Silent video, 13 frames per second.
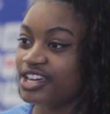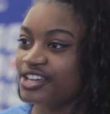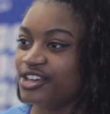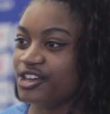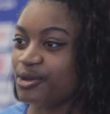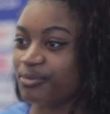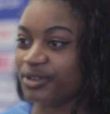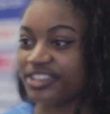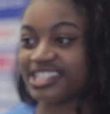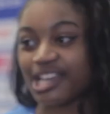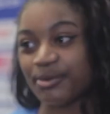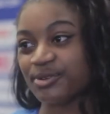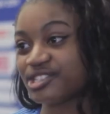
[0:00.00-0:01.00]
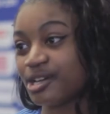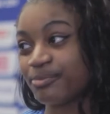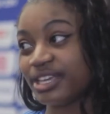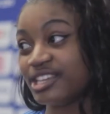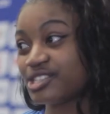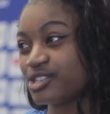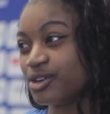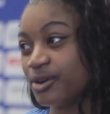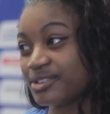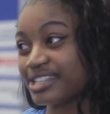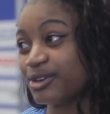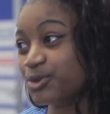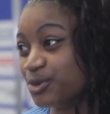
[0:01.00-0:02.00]
But this time it was top 8. So I was
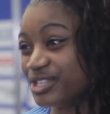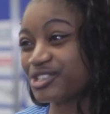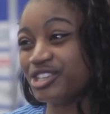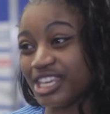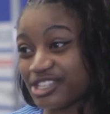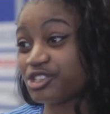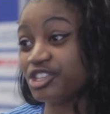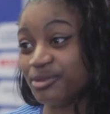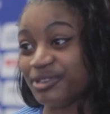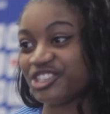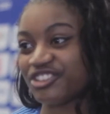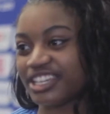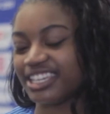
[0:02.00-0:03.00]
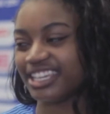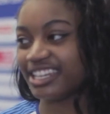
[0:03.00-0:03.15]
like, oh, it's going to be tricky.